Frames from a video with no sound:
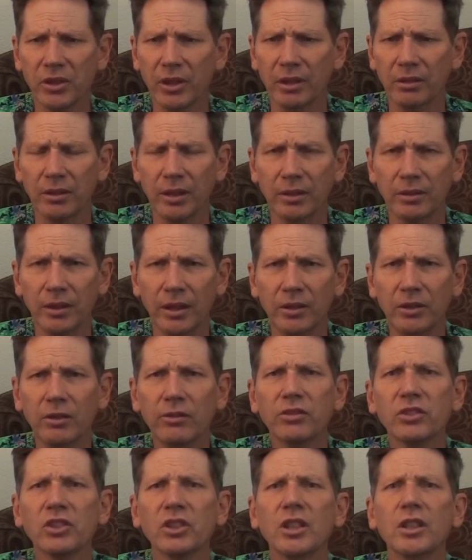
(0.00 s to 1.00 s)
and
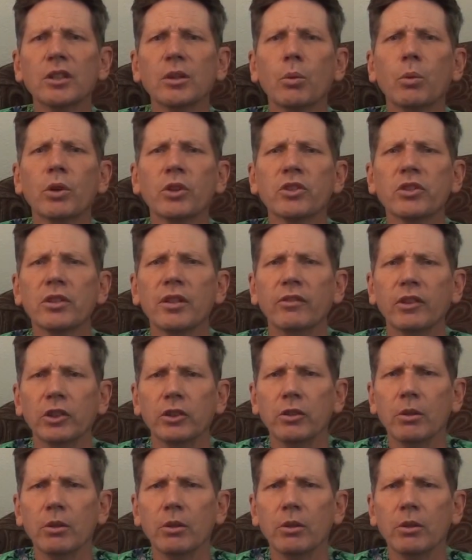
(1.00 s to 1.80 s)
you've seen the worst of it.